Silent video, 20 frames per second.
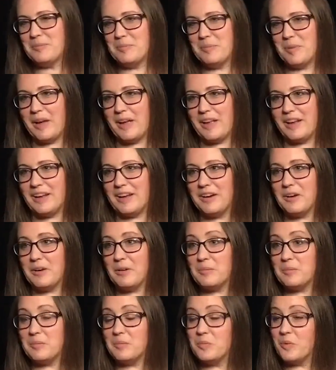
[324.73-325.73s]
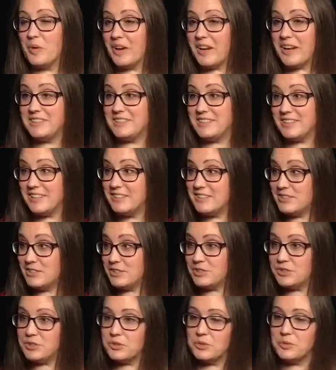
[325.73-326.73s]
But what I didn't
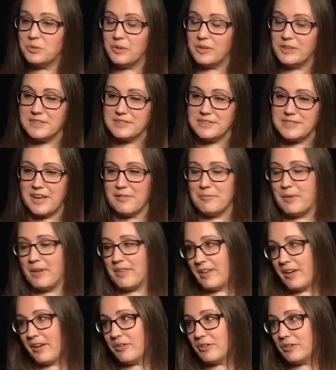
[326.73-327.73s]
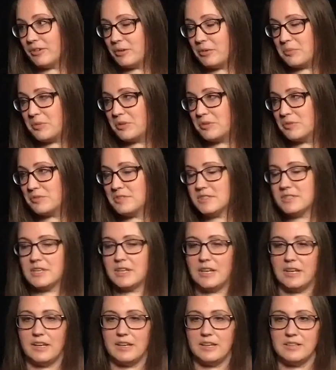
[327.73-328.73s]
do was have my thyroid removed,
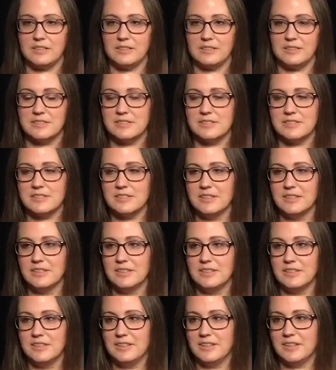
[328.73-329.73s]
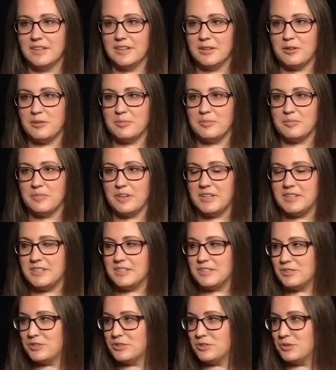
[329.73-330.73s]
and I
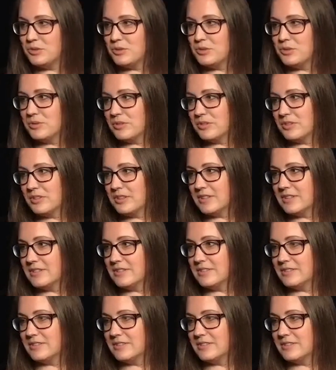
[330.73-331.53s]
didn't do the